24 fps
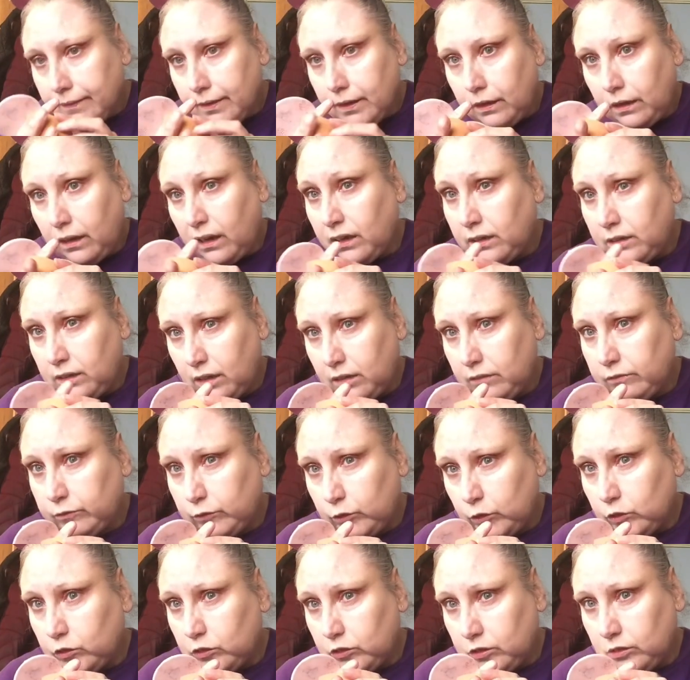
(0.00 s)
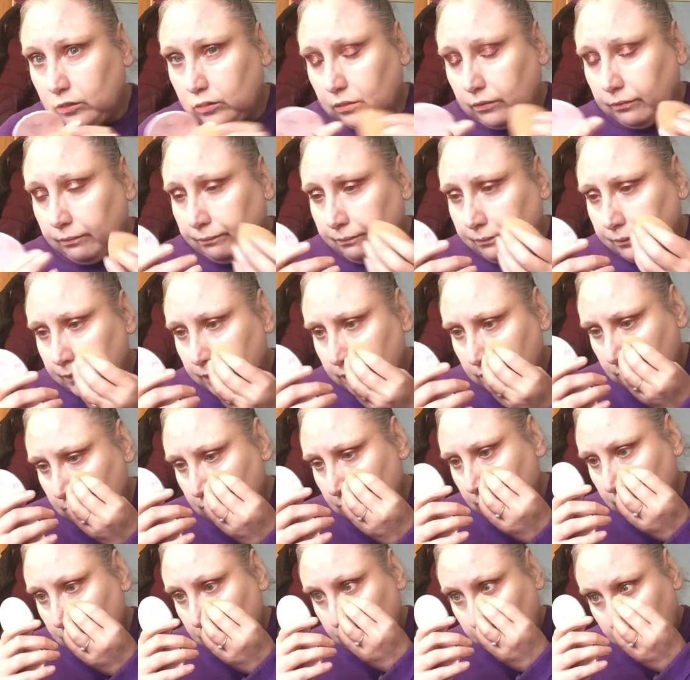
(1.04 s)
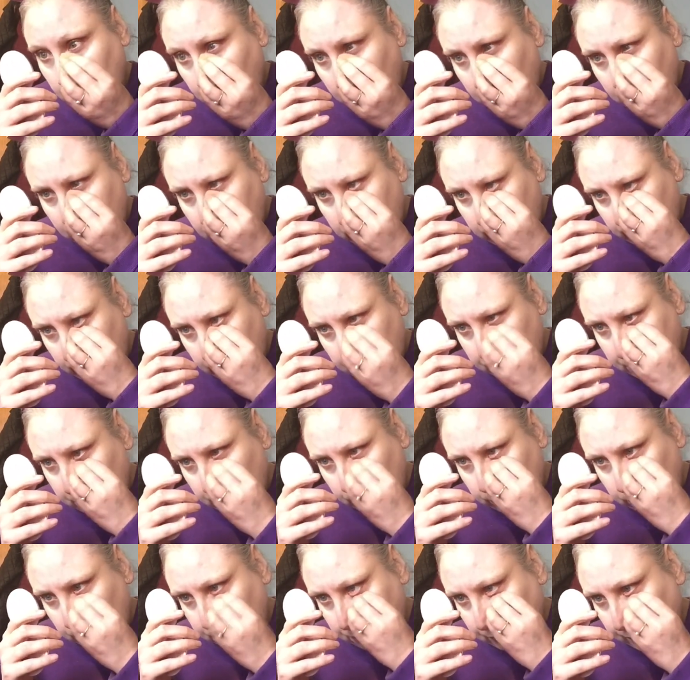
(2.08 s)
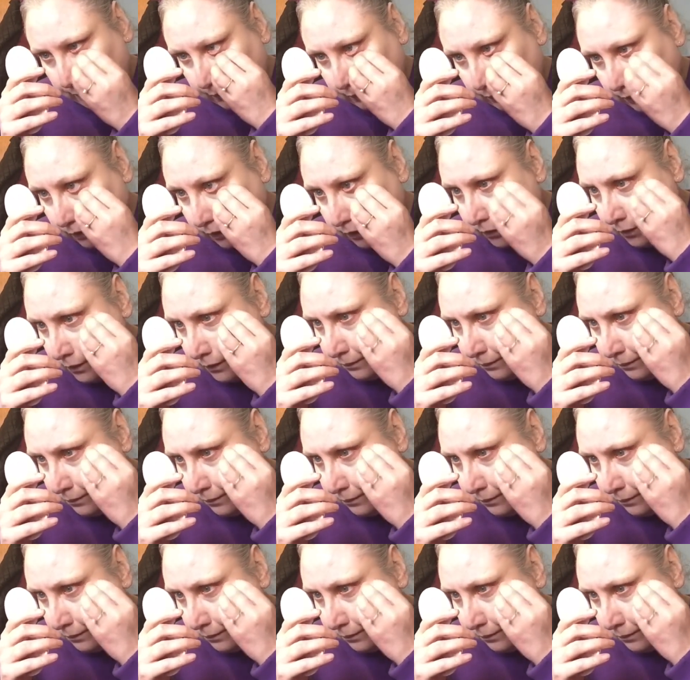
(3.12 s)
like I've just done, go in with a beauty blender